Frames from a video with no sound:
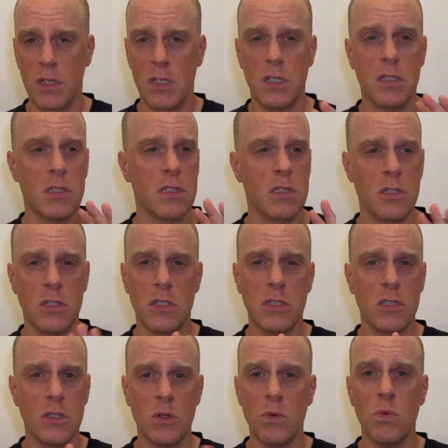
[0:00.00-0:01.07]
It's
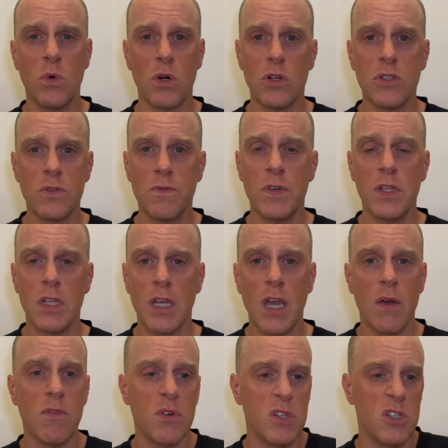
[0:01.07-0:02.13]
just the worst feeling
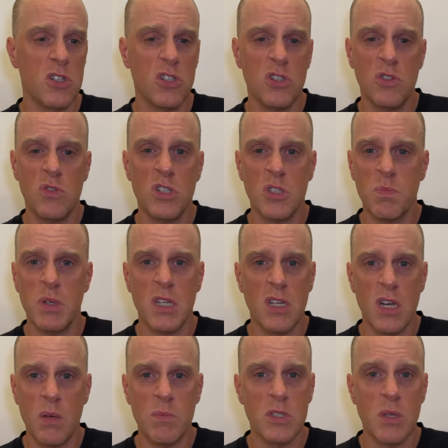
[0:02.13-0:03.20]
ever. The shoe just
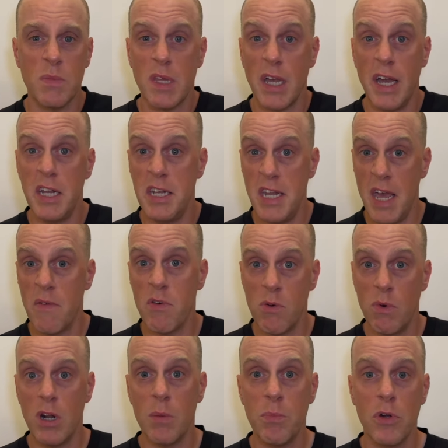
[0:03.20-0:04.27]
becomes something I never
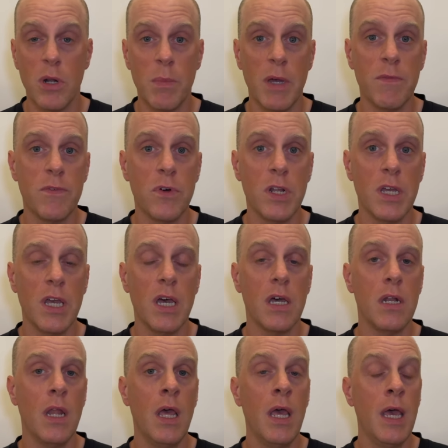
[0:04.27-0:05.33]
want to put on my foot again.